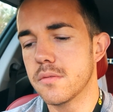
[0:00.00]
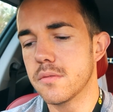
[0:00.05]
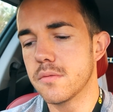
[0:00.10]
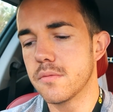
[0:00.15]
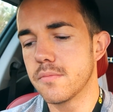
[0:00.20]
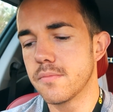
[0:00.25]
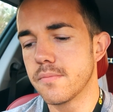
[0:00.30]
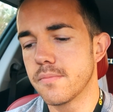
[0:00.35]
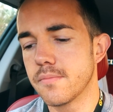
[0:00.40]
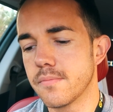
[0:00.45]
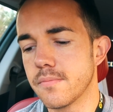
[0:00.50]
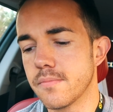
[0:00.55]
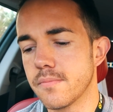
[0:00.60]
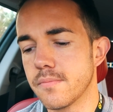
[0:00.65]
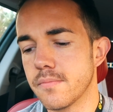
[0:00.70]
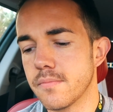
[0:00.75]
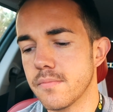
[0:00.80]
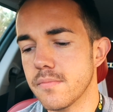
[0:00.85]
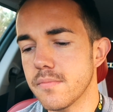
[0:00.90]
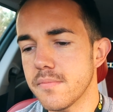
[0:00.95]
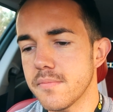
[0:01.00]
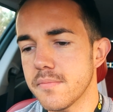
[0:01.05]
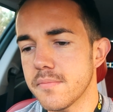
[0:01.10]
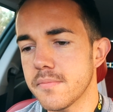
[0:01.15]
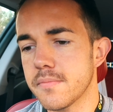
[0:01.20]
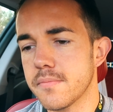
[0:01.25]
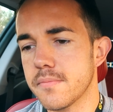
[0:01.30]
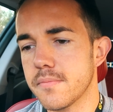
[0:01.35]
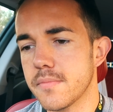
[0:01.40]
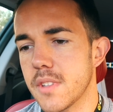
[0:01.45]
I
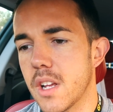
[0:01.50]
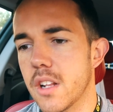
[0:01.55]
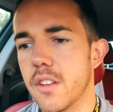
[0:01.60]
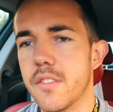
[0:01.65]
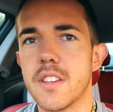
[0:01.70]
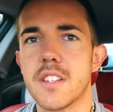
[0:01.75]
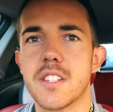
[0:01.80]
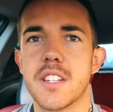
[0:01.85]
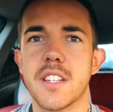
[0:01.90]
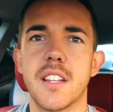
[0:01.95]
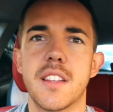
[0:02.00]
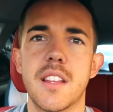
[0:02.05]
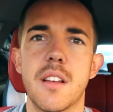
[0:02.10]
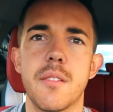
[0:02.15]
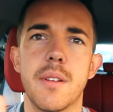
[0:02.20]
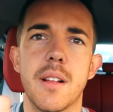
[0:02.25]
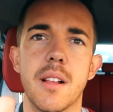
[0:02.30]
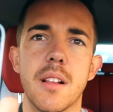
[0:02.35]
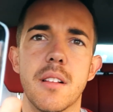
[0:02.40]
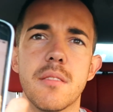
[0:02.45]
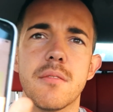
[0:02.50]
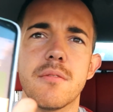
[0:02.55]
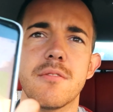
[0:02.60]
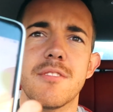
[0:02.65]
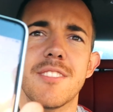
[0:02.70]
don't know if you can see that that well.